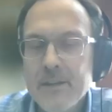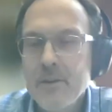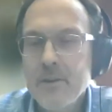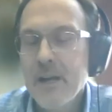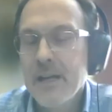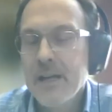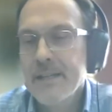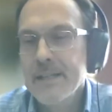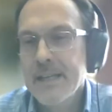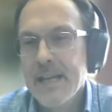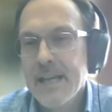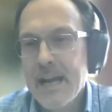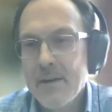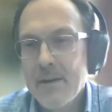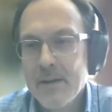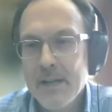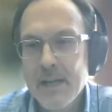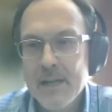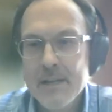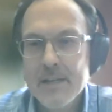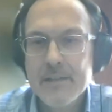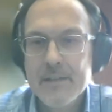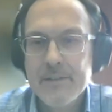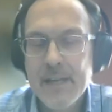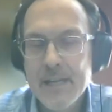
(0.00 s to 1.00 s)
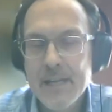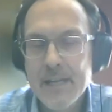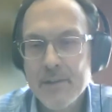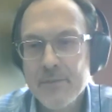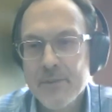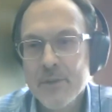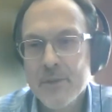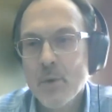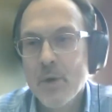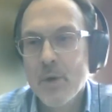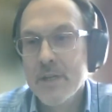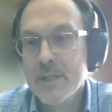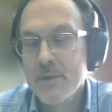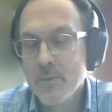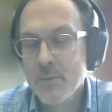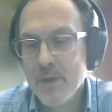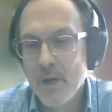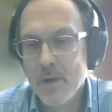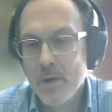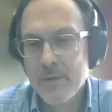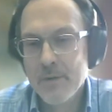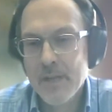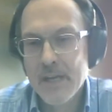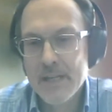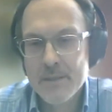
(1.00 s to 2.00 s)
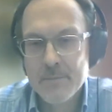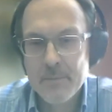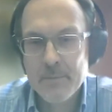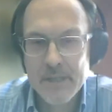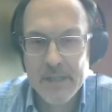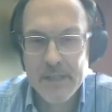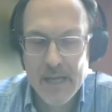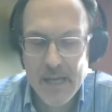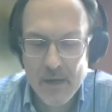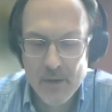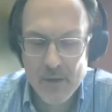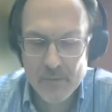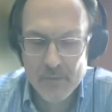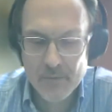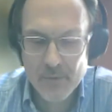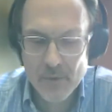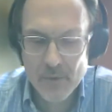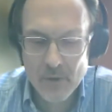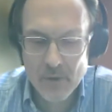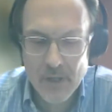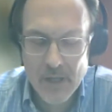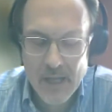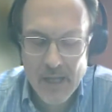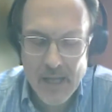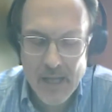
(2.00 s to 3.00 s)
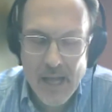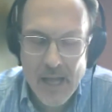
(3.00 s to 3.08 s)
you. And Caroline, thank you for the question. We hope that's been helpful.